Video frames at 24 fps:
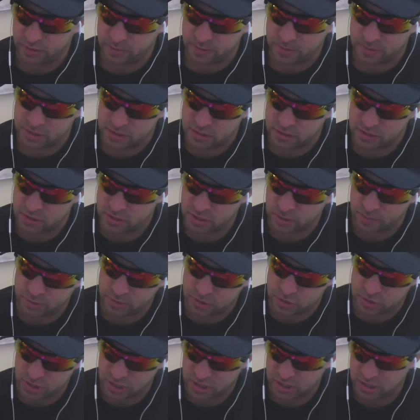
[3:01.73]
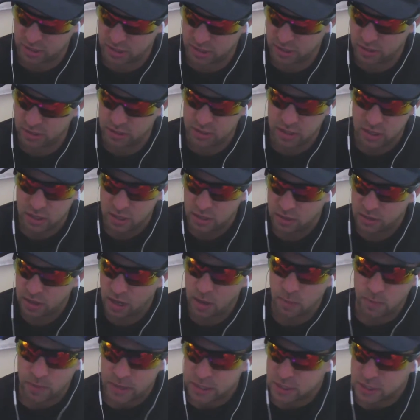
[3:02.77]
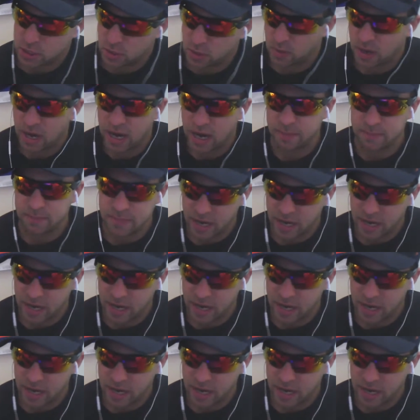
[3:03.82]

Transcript: Let me just double check here. That way, so I'm